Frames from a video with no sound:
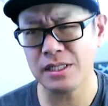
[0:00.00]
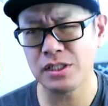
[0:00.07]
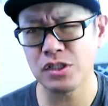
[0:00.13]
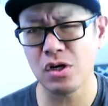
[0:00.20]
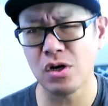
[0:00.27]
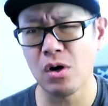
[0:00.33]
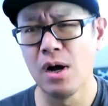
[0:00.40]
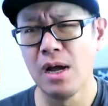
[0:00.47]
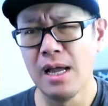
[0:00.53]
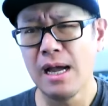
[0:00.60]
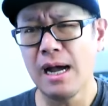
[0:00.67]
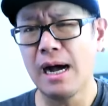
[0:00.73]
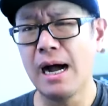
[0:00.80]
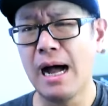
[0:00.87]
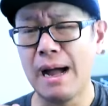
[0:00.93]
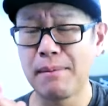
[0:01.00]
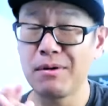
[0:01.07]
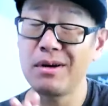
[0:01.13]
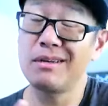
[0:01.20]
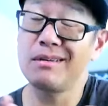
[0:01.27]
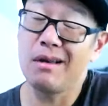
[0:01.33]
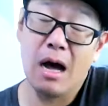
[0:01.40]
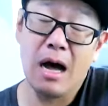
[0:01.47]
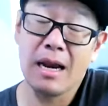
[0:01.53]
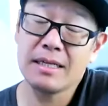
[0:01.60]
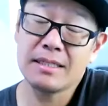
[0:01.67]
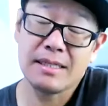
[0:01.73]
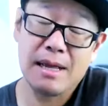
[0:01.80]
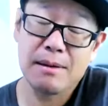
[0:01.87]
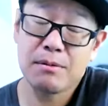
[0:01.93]
So I'm going
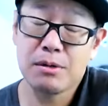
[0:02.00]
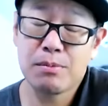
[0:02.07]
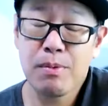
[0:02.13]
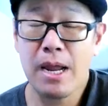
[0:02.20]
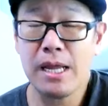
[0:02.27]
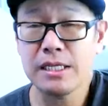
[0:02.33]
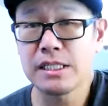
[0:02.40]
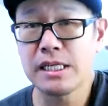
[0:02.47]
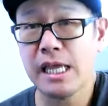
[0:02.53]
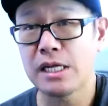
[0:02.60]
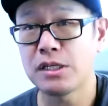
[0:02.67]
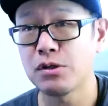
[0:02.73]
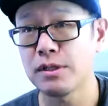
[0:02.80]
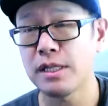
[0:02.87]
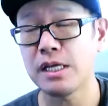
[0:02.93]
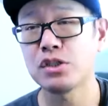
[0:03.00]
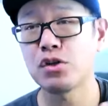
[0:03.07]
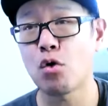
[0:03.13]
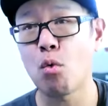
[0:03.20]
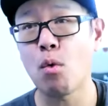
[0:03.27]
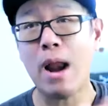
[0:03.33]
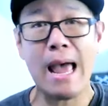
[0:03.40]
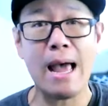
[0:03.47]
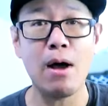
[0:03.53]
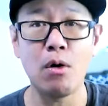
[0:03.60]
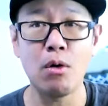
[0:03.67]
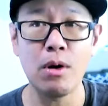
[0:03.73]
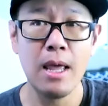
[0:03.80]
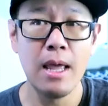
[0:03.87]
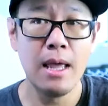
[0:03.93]
to probably schedule things
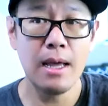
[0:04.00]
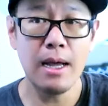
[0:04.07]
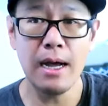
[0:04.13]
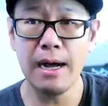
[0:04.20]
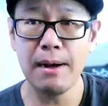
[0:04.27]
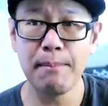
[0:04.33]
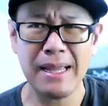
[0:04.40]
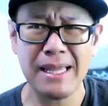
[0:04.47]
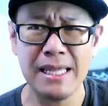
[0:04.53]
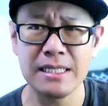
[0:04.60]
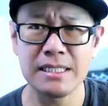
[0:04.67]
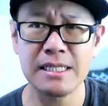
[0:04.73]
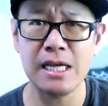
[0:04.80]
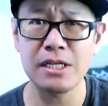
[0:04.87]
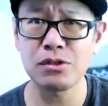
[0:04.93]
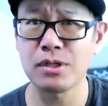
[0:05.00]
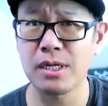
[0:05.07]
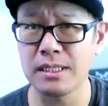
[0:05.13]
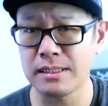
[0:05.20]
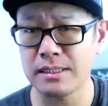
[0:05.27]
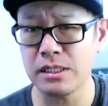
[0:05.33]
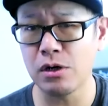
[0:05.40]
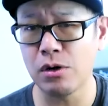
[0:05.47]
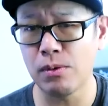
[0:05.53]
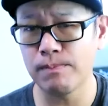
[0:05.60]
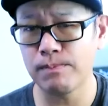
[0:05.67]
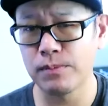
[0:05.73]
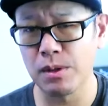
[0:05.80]
around my kids' schedule, because, you know,